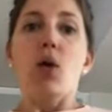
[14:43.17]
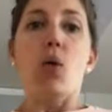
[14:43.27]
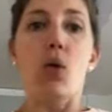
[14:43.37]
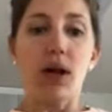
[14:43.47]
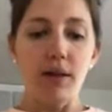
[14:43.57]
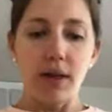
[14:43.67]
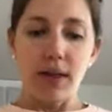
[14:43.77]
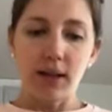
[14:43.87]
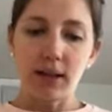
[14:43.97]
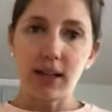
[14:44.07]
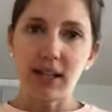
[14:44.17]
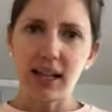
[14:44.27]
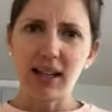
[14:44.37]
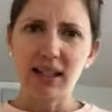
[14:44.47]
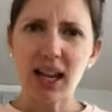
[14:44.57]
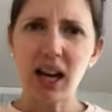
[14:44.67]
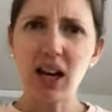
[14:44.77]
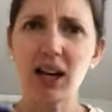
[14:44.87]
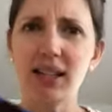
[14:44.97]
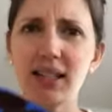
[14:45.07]
One of the things I did, and it's kind of
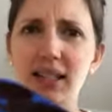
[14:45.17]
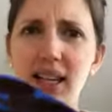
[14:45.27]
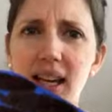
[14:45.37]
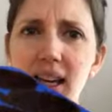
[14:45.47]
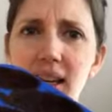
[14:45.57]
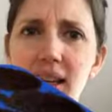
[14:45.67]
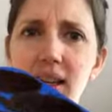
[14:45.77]
hard to see.